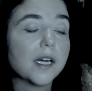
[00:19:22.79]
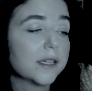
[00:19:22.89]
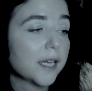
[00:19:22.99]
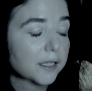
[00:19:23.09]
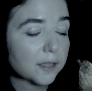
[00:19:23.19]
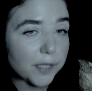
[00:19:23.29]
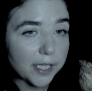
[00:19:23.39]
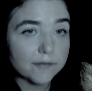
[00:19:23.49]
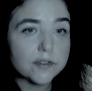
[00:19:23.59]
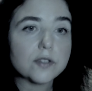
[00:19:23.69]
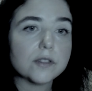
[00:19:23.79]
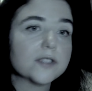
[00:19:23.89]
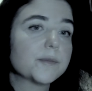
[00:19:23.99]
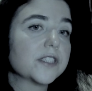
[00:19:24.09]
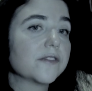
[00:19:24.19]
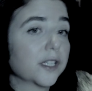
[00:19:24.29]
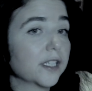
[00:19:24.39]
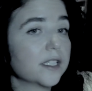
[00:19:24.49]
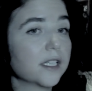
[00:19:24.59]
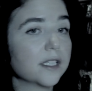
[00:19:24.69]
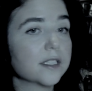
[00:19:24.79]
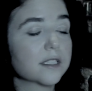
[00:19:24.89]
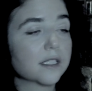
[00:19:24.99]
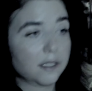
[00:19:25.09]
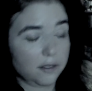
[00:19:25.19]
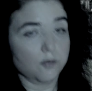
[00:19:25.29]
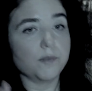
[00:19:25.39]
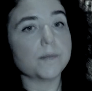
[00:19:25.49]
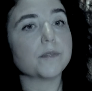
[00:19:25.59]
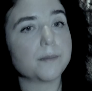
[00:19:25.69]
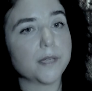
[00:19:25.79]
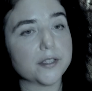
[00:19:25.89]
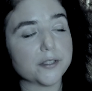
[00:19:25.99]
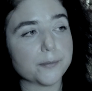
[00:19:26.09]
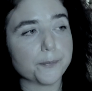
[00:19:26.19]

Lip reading: Conductor may have certain specific ideas to be implemented.